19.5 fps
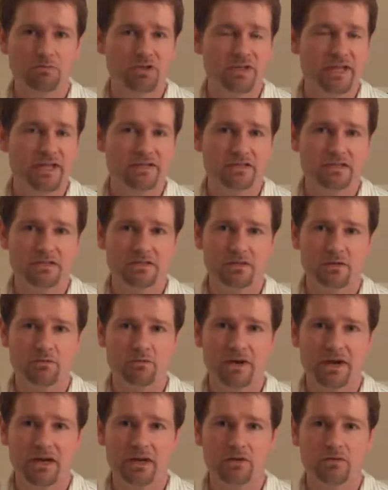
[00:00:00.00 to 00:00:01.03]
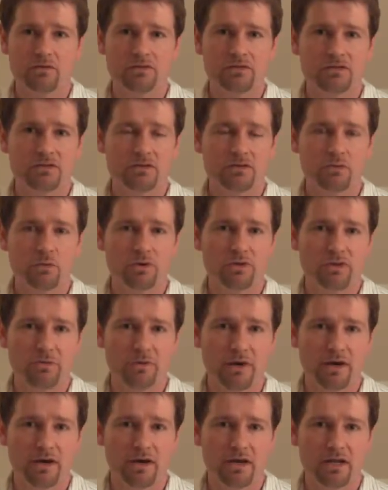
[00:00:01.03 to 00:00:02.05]
places around North
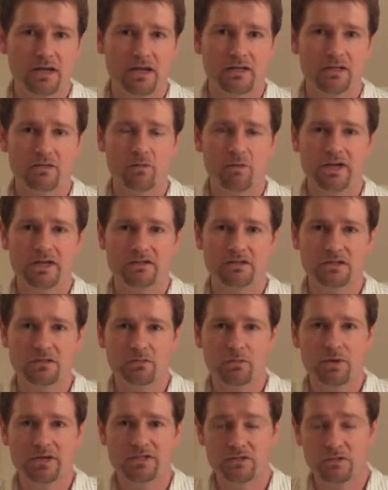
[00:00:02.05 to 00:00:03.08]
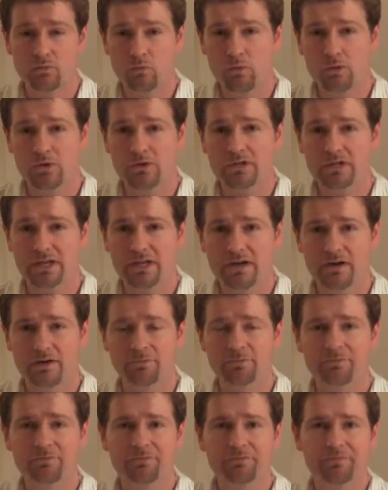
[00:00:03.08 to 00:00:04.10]
America and in the Western world
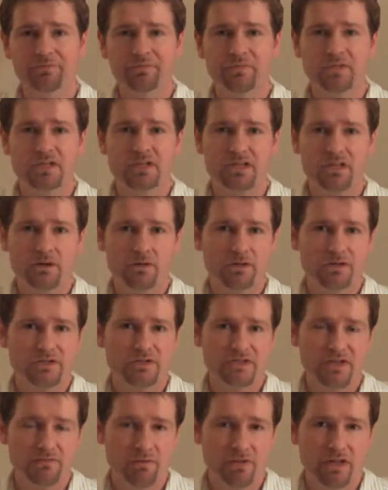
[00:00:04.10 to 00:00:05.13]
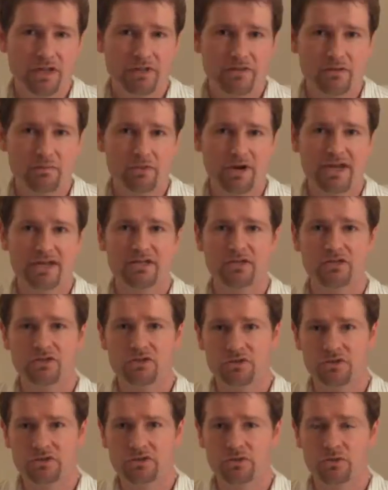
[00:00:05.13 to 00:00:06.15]
here, you know, there's several other
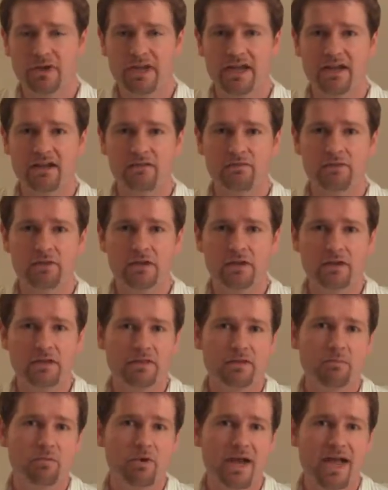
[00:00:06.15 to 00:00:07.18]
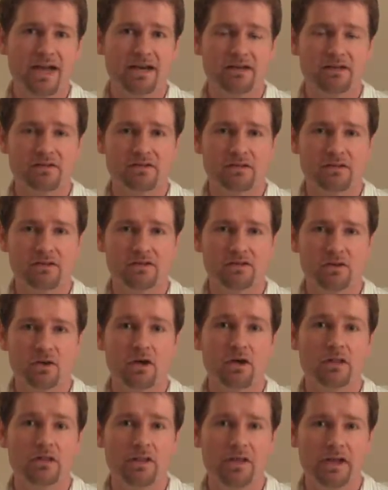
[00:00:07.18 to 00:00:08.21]
practitioners who have their practices
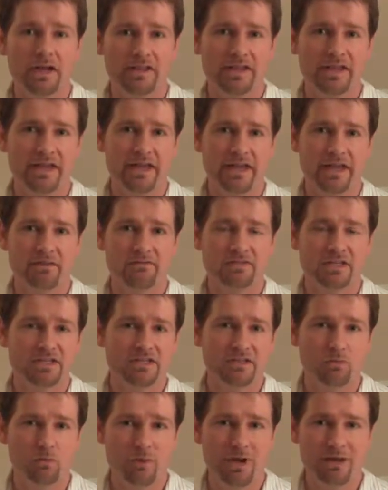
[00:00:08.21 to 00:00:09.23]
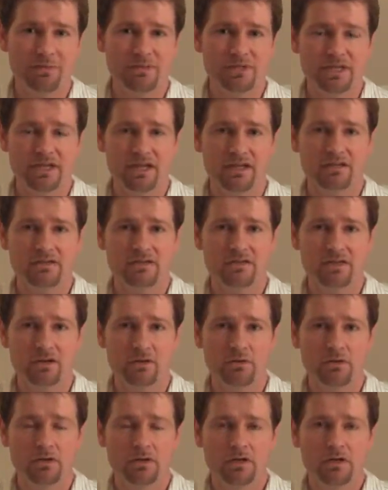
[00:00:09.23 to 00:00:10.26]
online. They have decent websites.
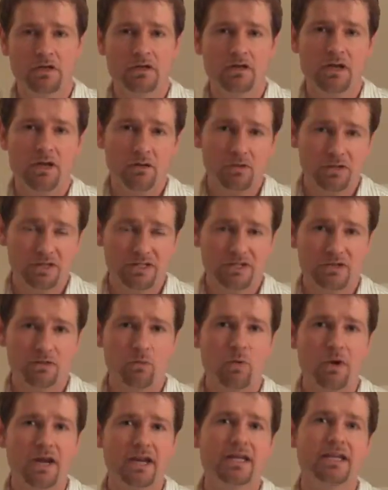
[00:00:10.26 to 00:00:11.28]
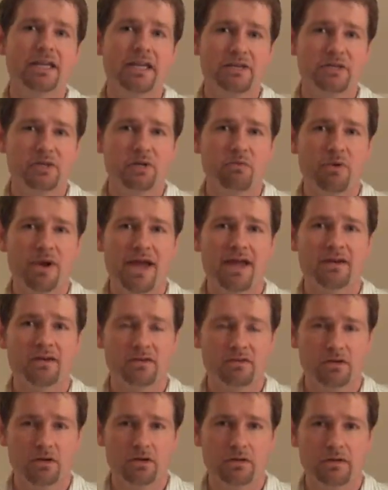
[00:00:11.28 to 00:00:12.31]
So not only do you want to get your
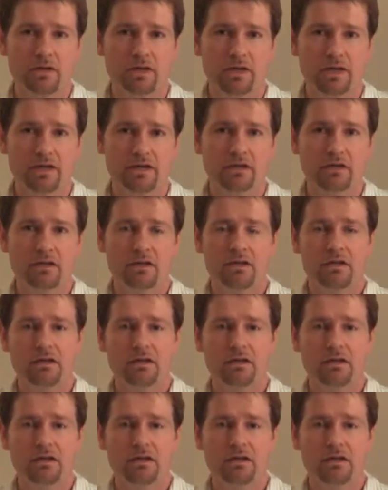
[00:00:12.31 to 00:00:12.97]
practice online,